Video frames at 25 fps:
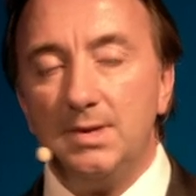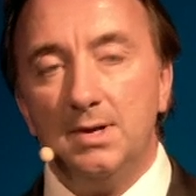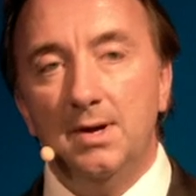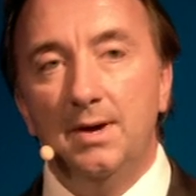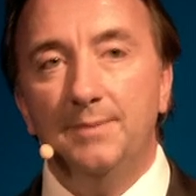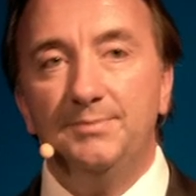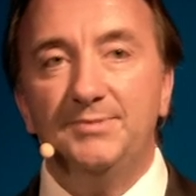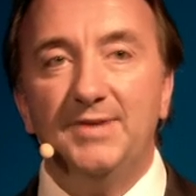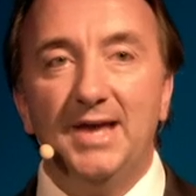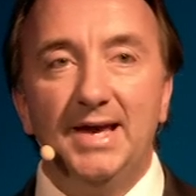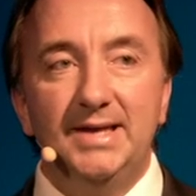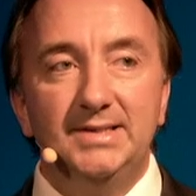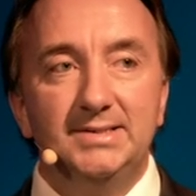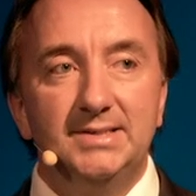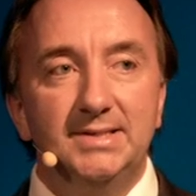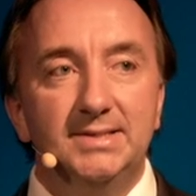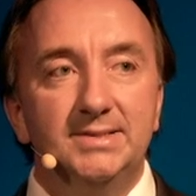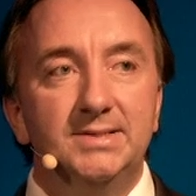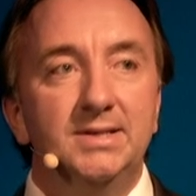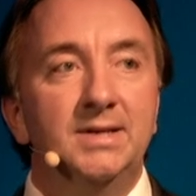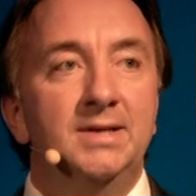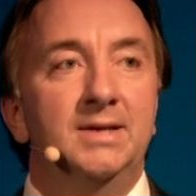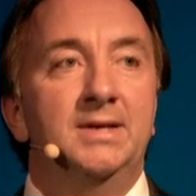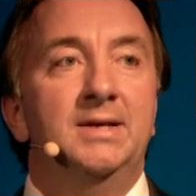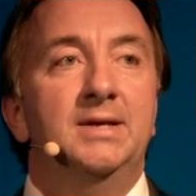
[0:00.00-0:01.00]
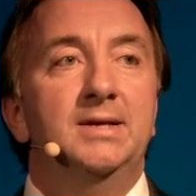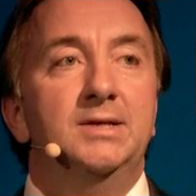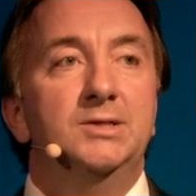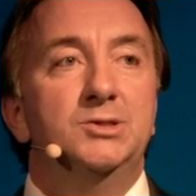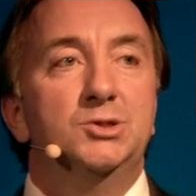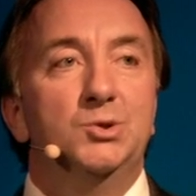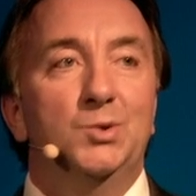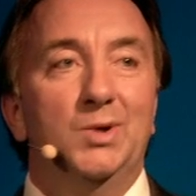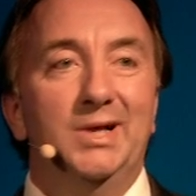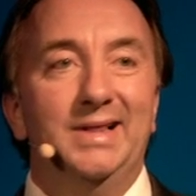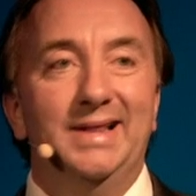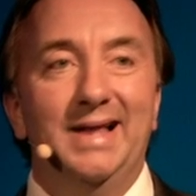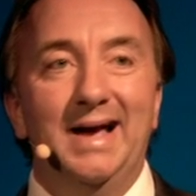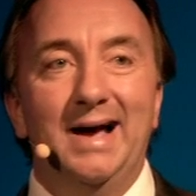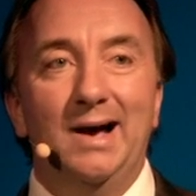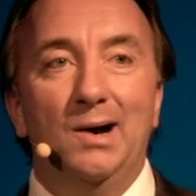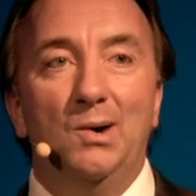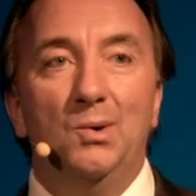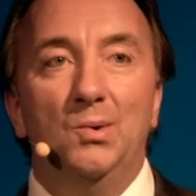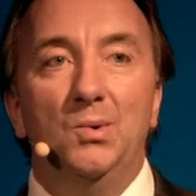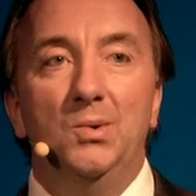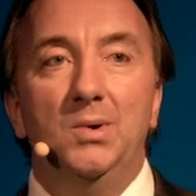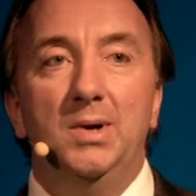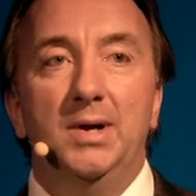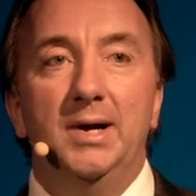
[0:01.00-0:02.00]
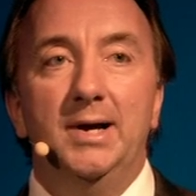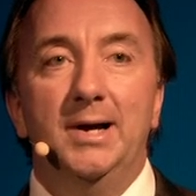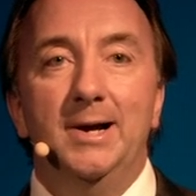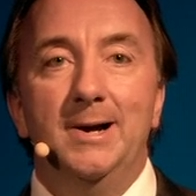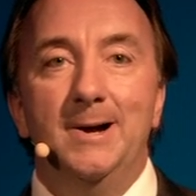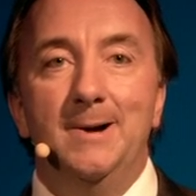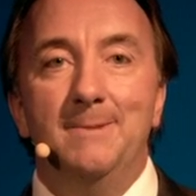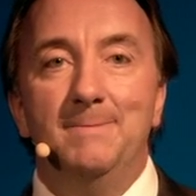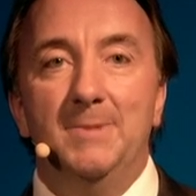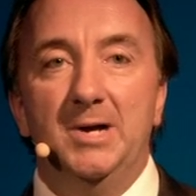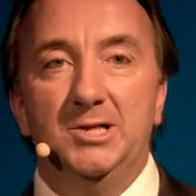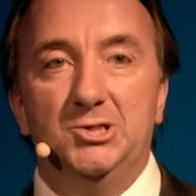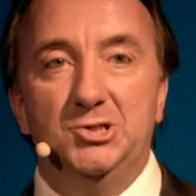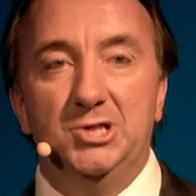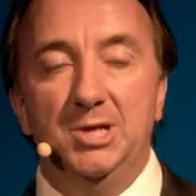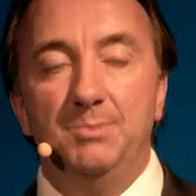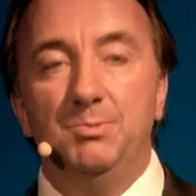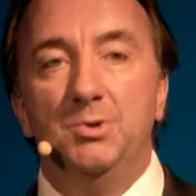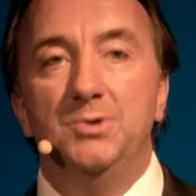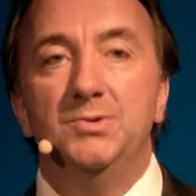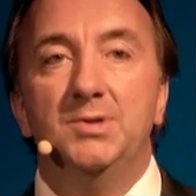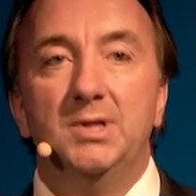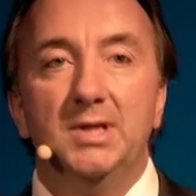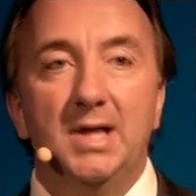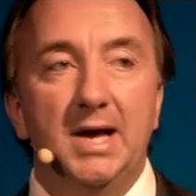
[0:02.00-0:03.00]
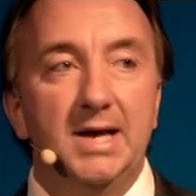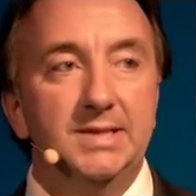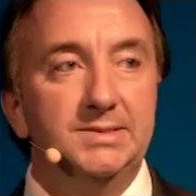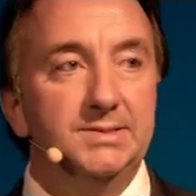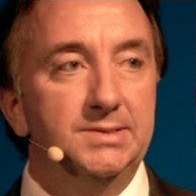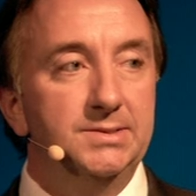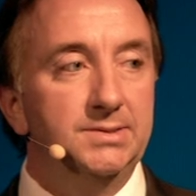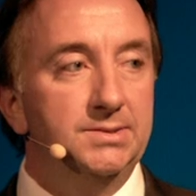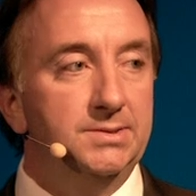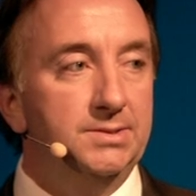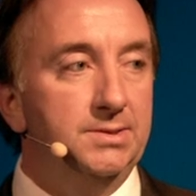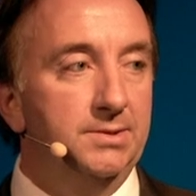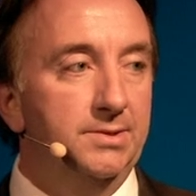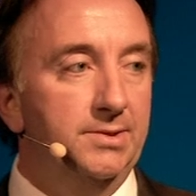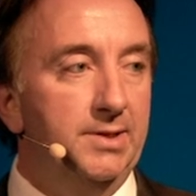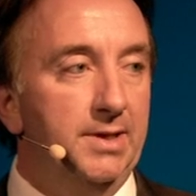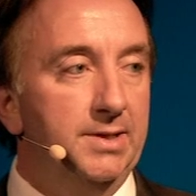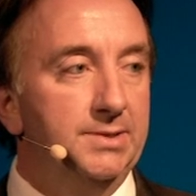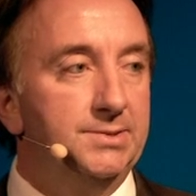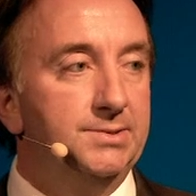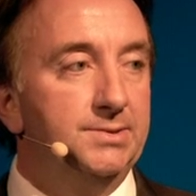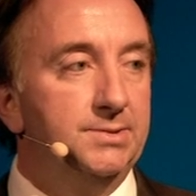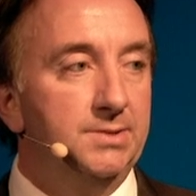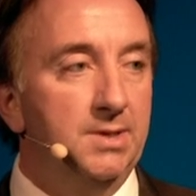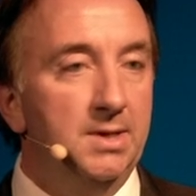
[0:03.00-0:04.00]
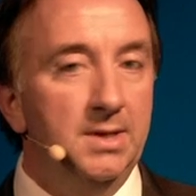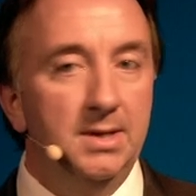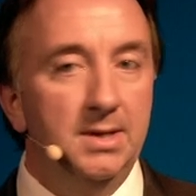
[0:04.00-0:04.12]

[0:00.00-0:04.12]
updated, to allow a chip on the license and thus